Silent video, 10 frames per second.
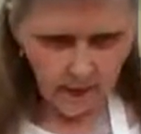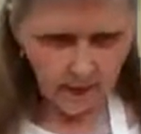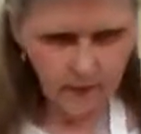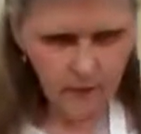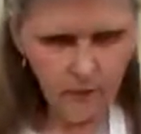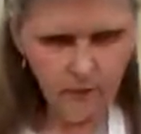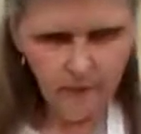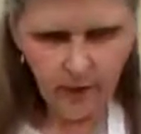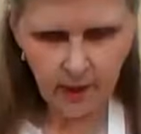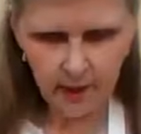And
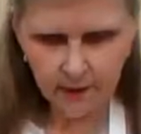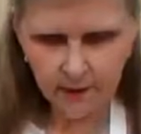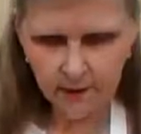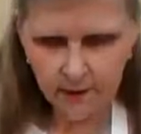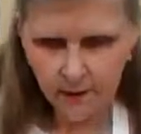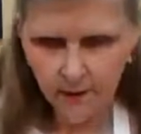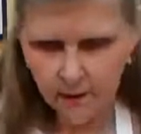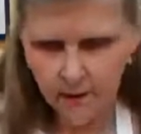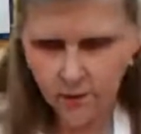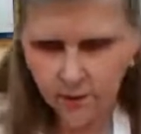
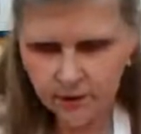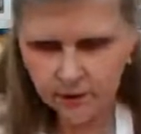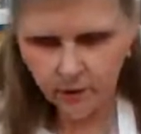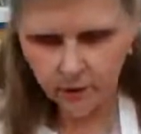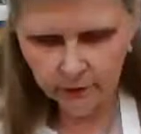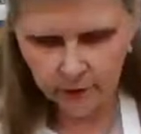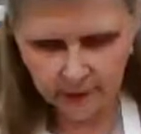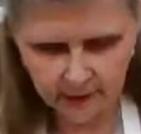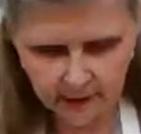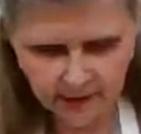we'll start with the
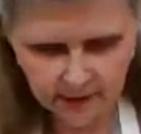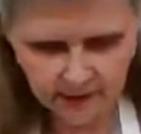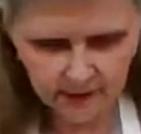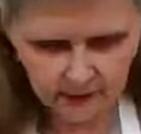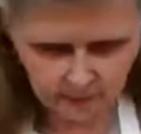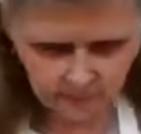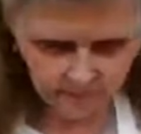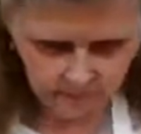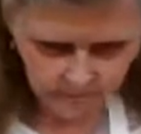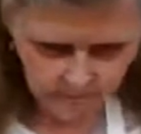lettuce.
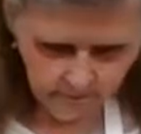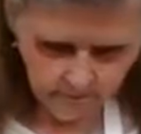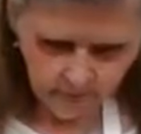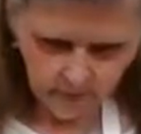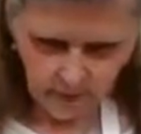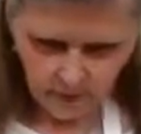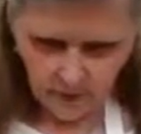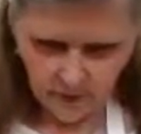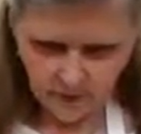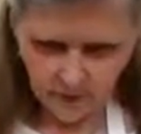
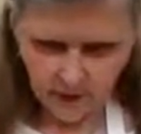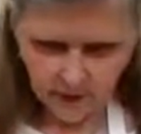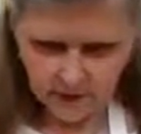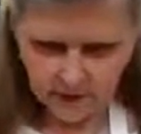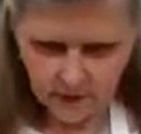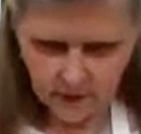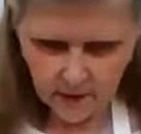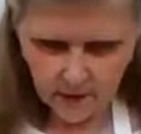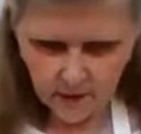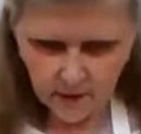Some lettuce in
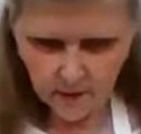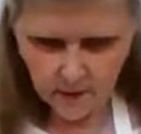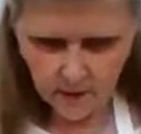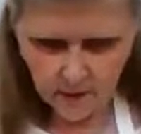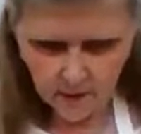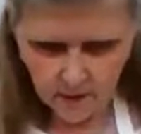there.